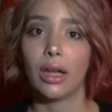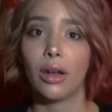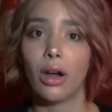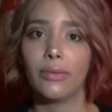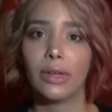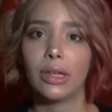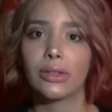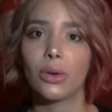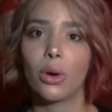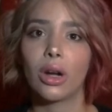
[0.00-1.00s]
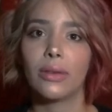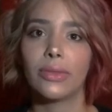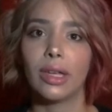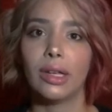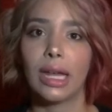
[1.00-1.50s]
an office or if
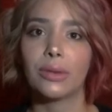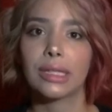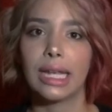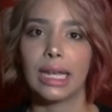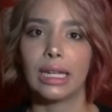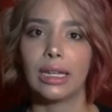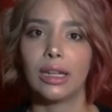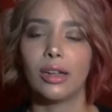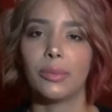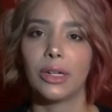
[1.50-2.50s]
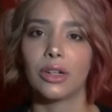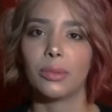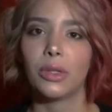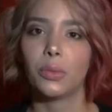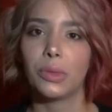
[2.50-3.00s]
the announced candidate appear to
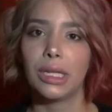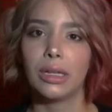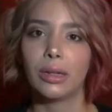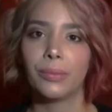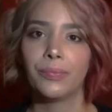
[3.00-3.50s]
be weak.